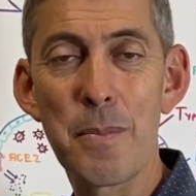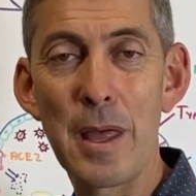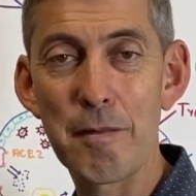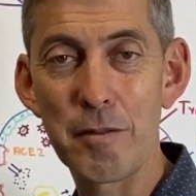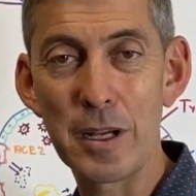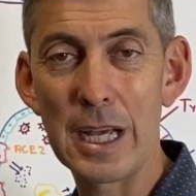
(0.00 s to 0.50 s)

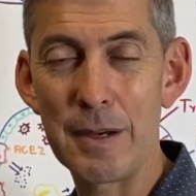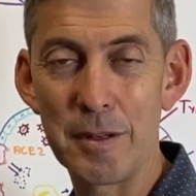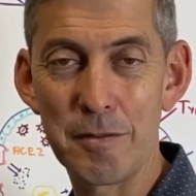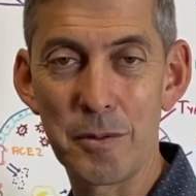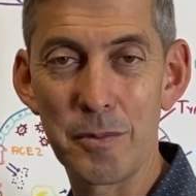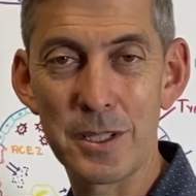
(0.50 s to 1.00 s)
I've
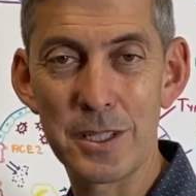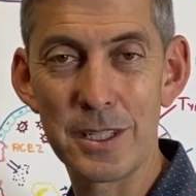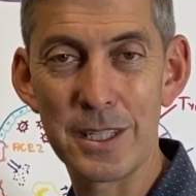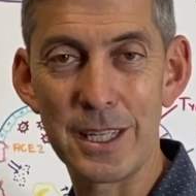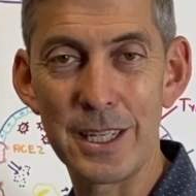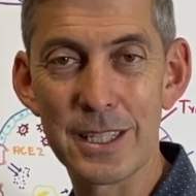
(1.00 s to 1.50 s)
recovered from this
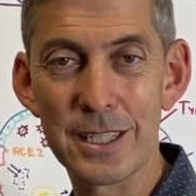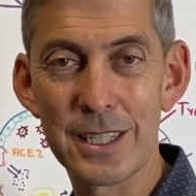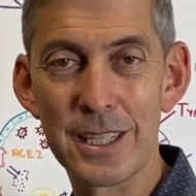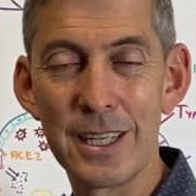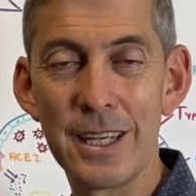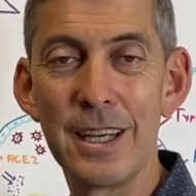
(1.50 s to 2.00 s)
disease.
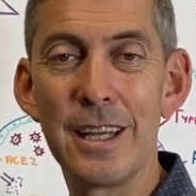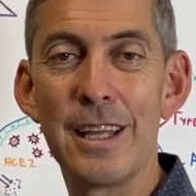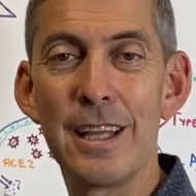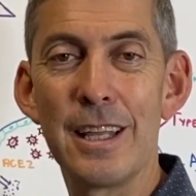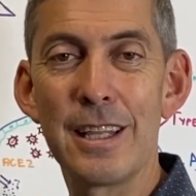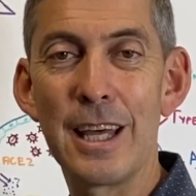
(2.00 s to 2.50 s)

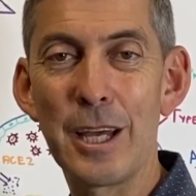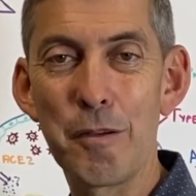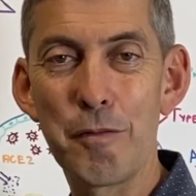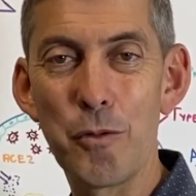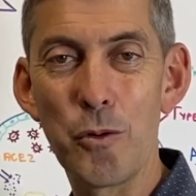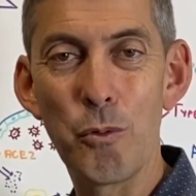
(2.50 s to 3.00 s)
Thank you
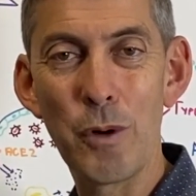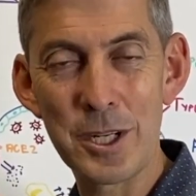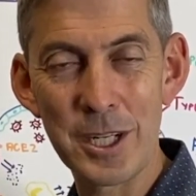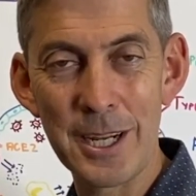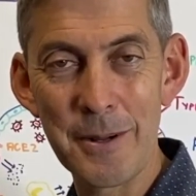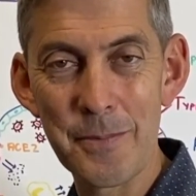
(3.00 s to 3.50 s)
for
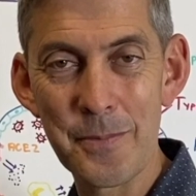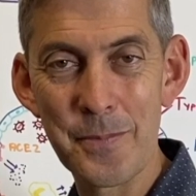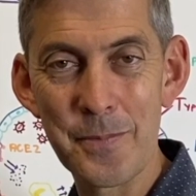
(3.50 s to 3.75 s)
watching.